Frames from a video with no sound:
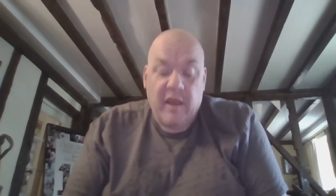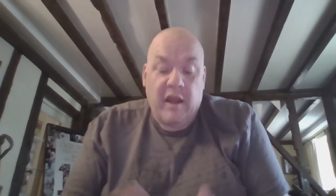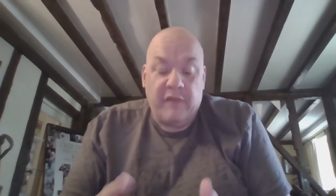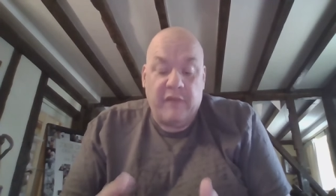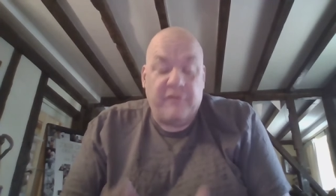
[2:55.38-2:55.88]

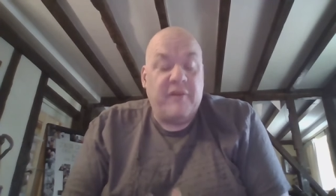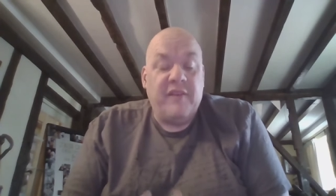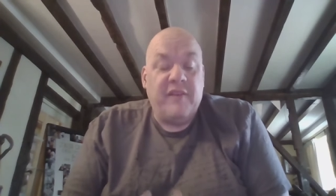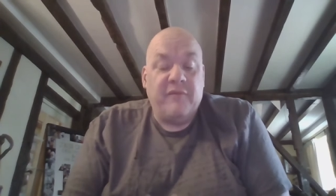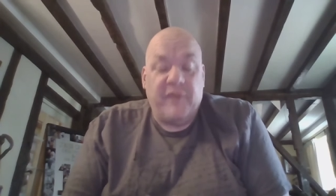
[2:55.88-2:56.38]
And the
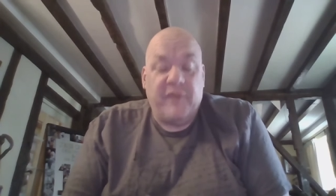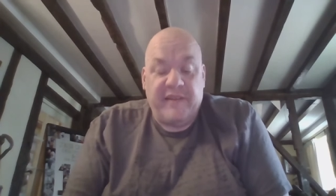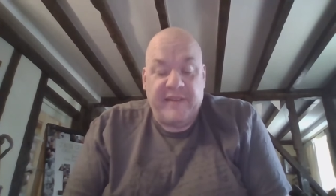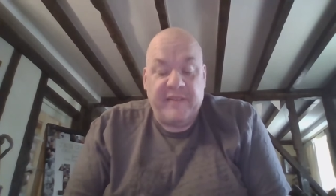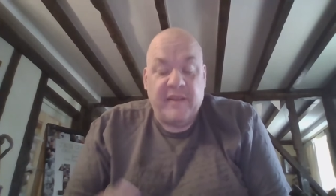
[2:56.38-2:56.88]
reason for this
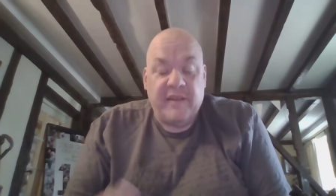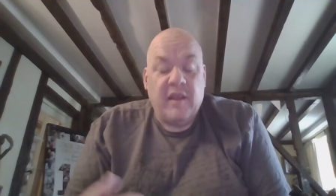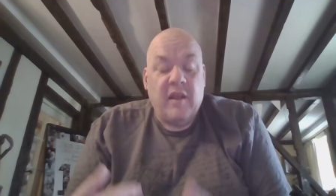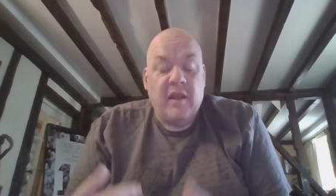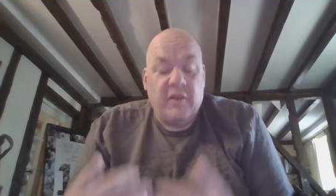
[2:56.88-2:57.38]
is
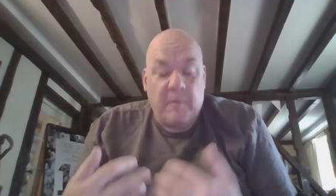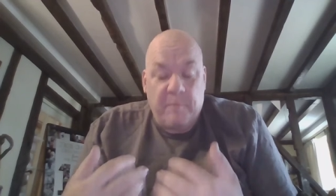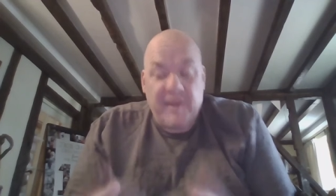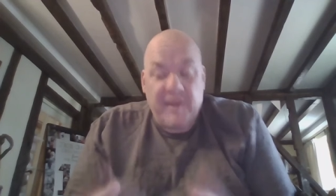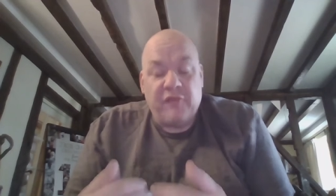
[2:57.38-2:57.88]
the
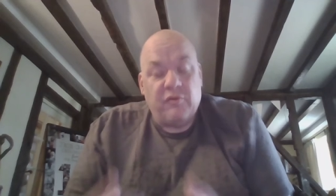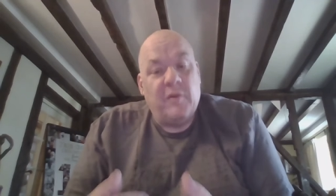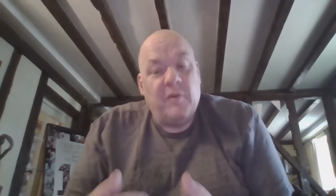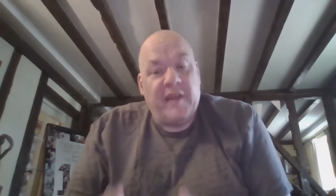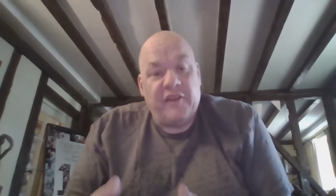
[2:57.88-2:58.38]
biggest
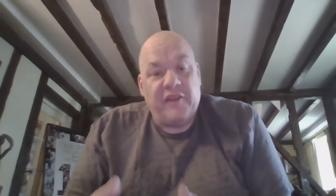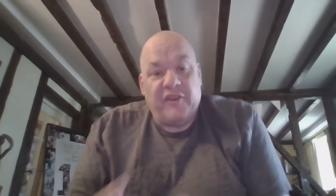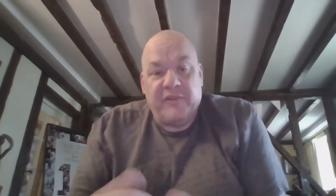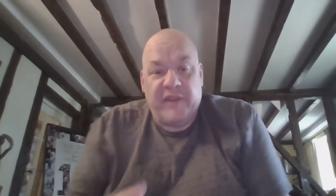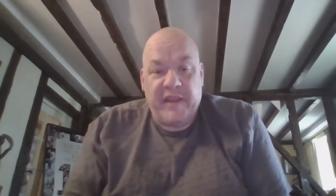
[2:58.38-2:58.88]
rule in
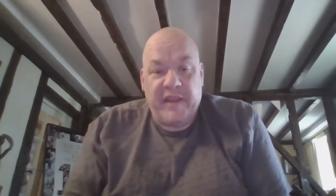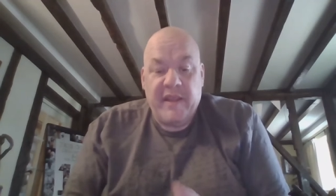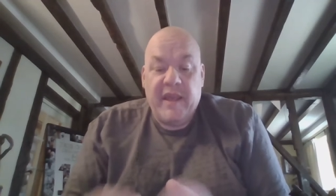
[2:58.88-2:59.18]
HFT